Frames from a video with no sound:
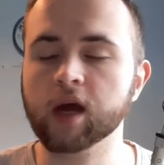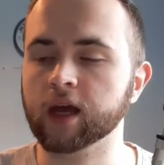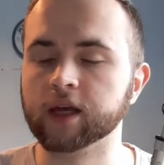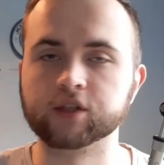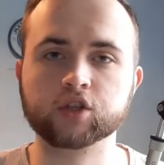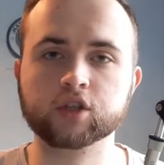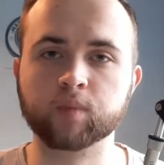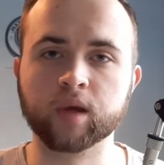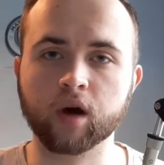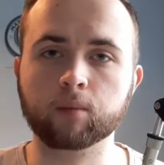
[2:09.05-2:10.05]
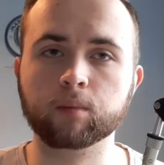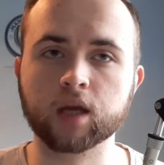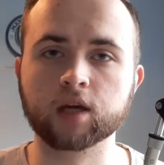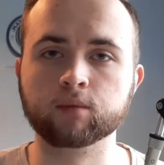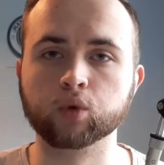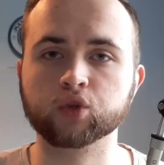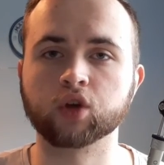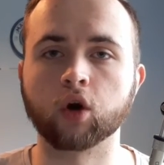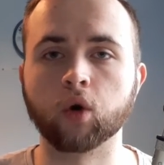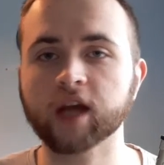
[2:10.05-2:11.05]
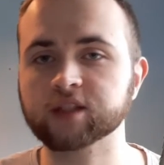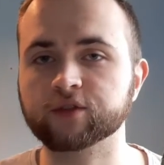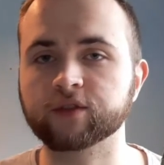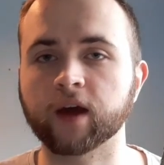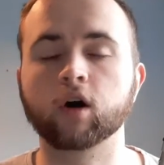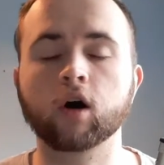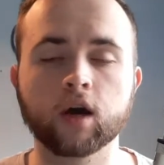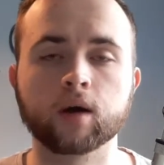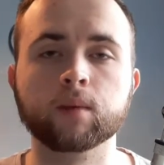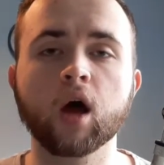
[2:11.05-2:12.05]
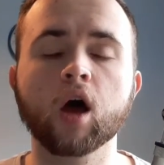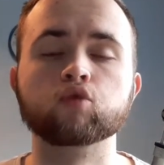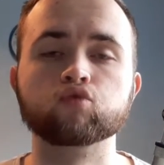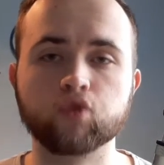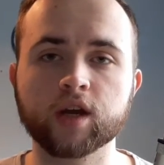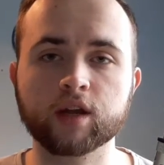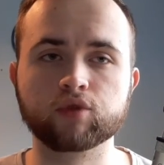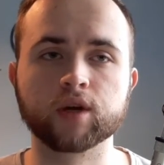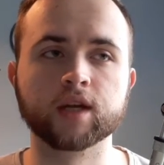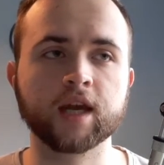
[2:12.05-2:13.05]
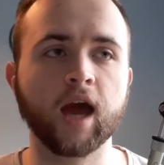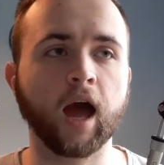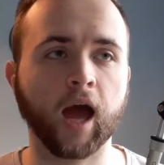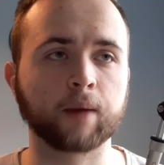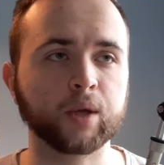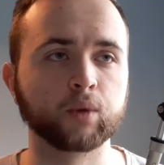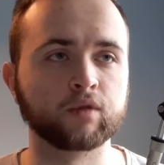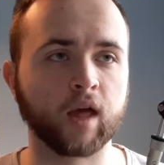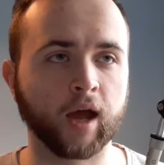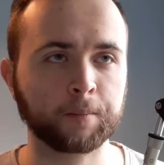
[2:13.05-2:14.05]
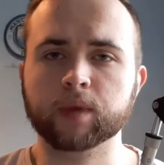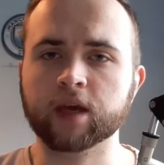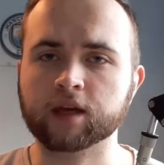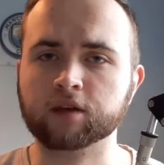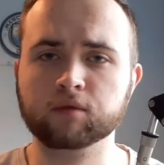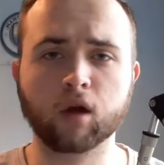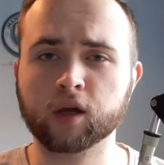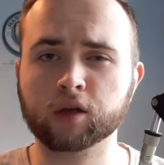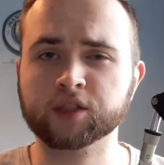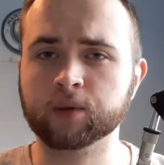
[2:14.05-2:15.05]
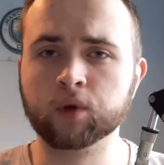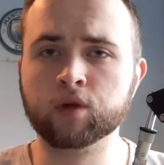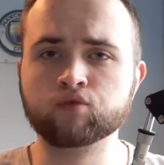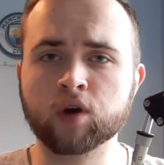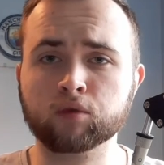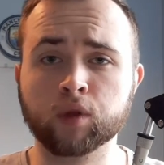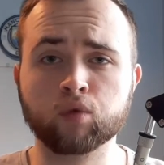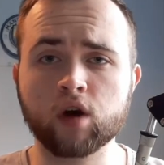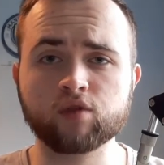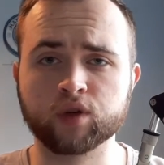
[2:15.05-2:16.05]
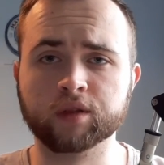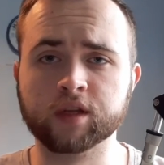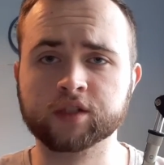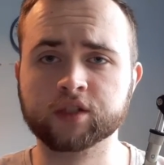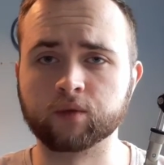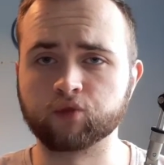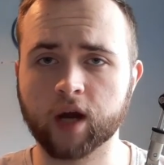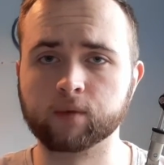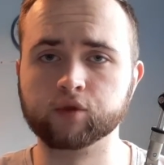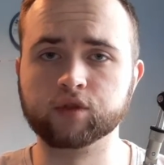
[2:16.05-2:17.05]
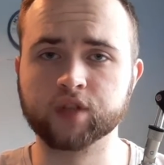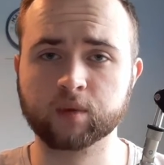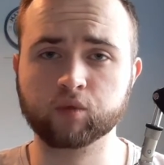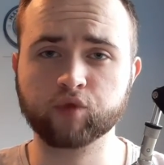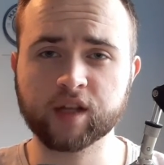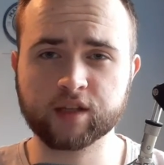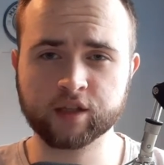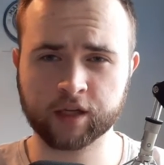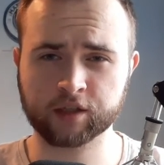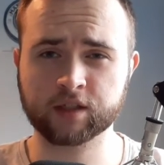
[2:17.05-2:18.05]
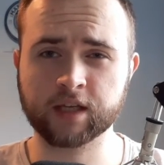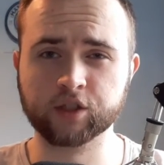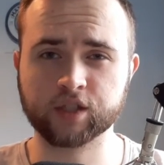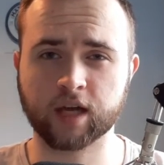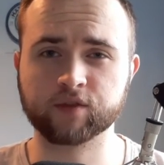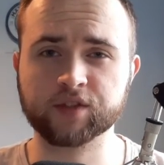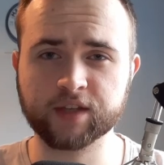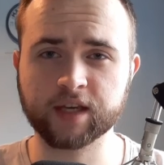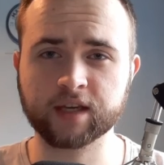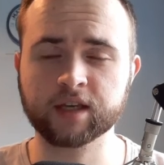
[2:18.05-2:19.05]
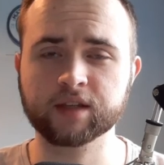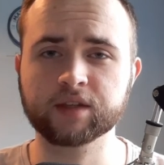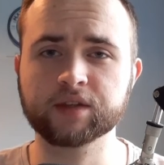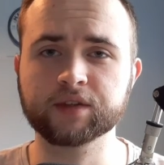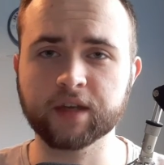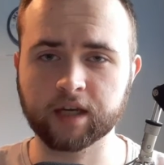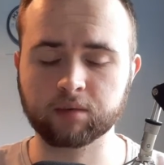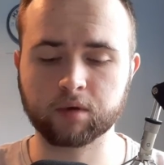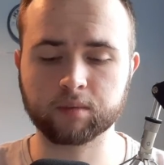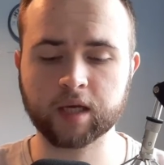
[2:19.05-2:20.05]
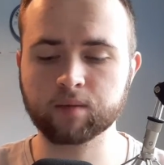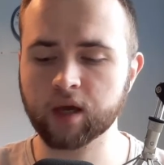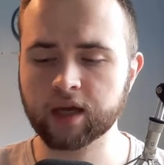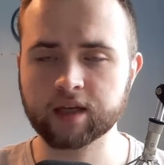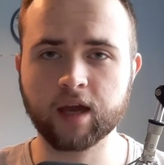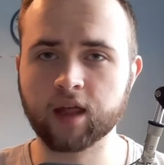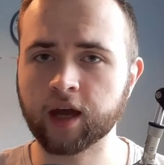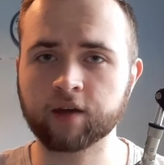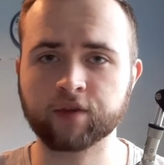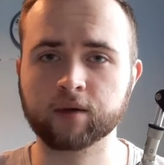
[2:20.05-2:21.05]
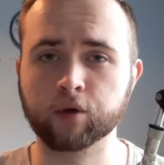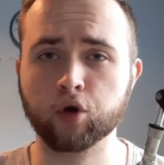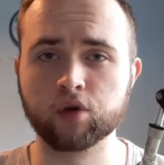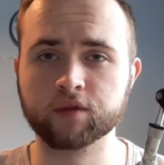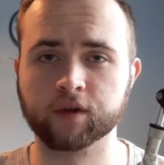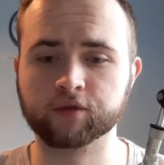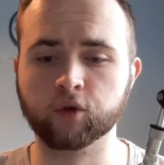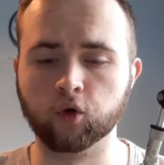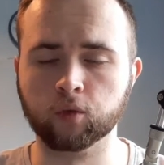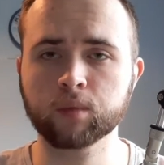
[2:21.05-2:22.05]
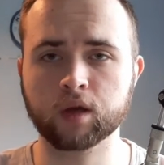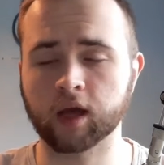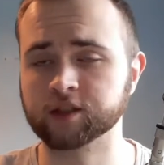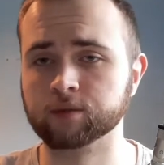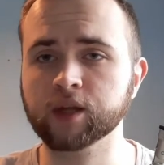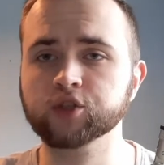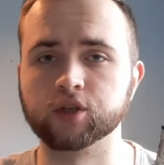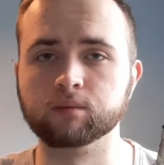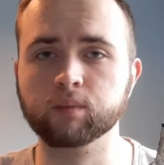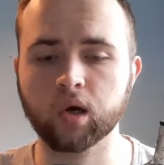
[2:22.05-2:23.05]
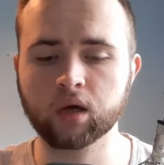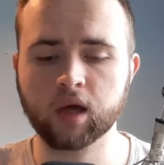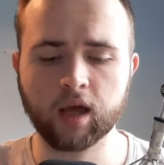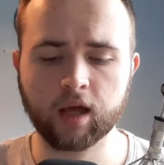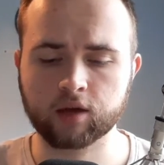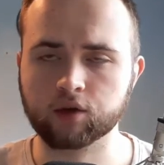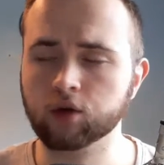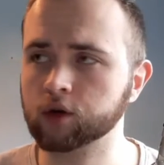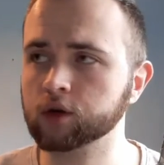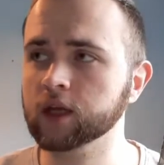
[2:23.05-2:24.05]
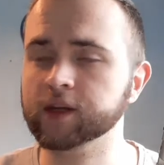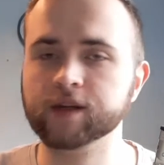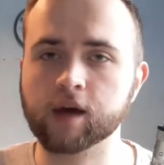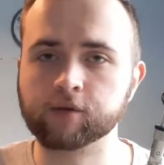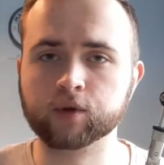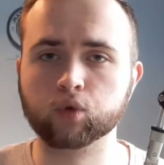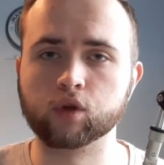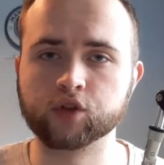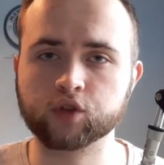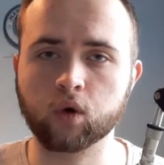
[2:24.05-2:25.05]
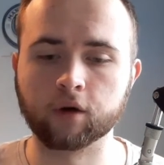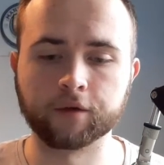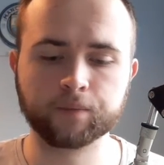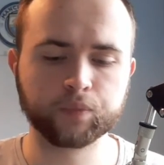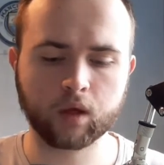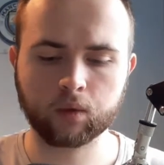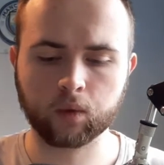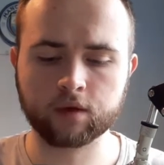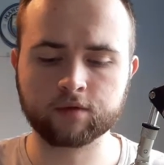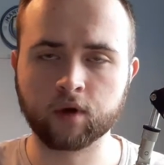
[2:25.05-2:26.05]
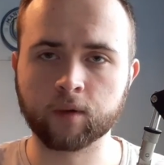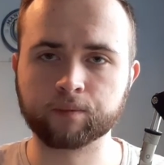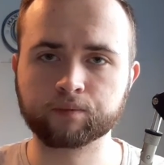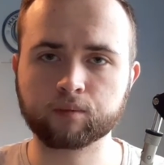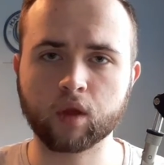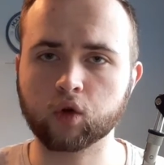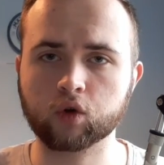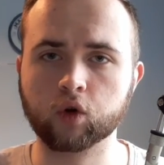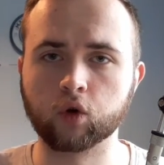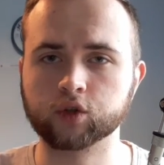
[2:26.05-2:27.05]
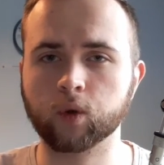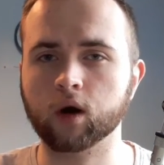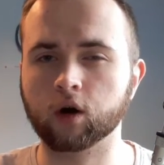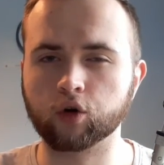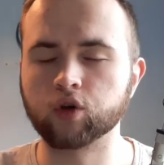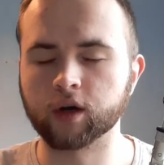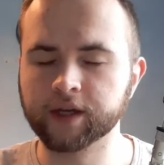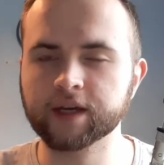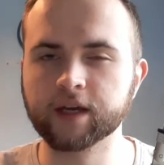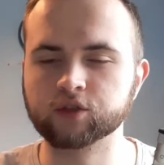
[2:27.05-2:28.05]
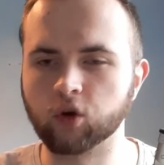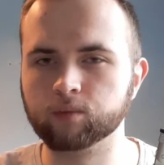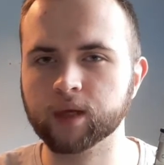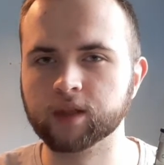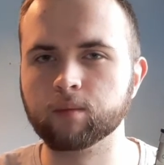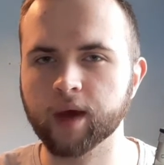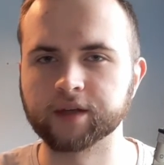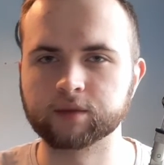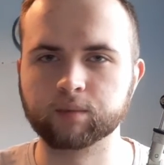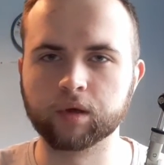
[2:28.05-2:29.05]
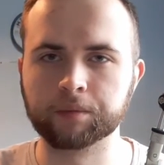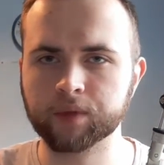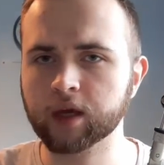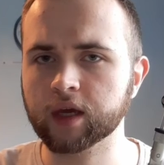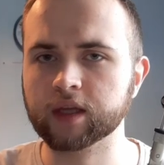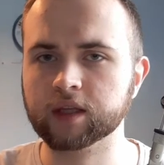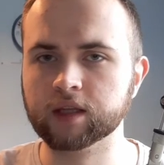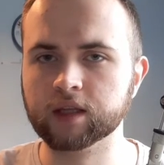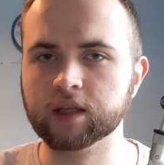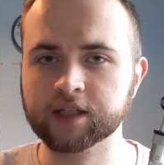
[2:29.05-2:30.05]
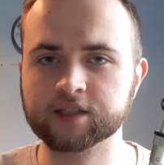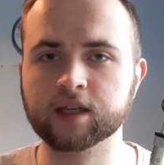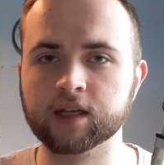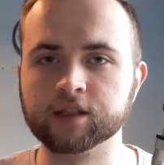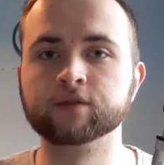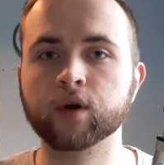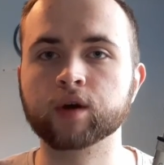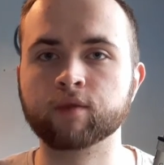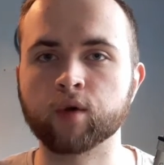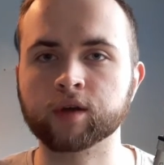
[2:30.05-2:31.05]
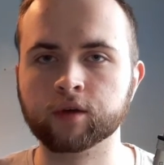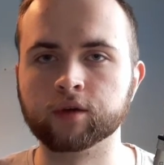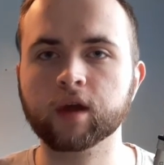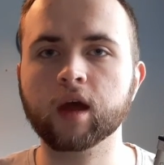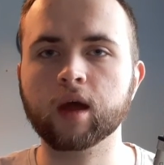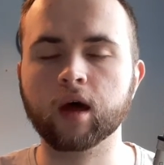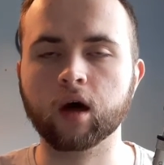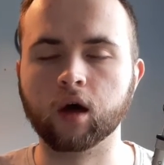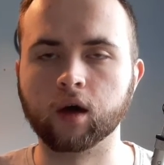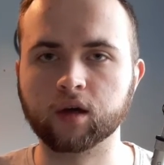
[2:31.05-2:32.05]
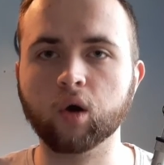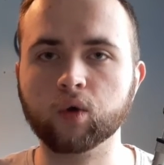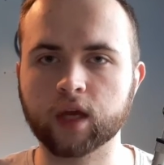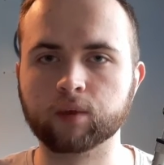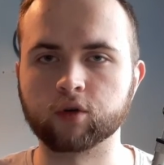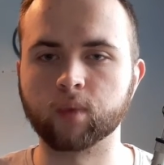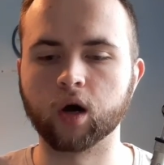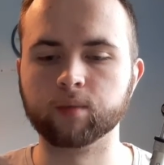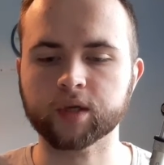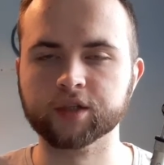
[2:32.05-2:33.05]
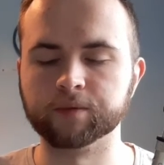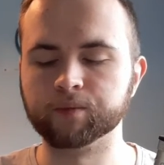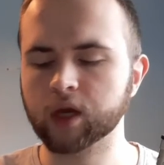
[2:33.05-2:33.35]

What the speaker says: It's just been unbelievable. So as a fan, I am really happy with that. But yeah, like I said, with the rivalry of this Real Madrid team, we really did just have to dig deep. I mean, yeah, they have had horrific form, as I mentioned, but look in depth in all the squad with Courtois. Alright, he has not been the best, but he still is a very good goalkeeper in my opinion.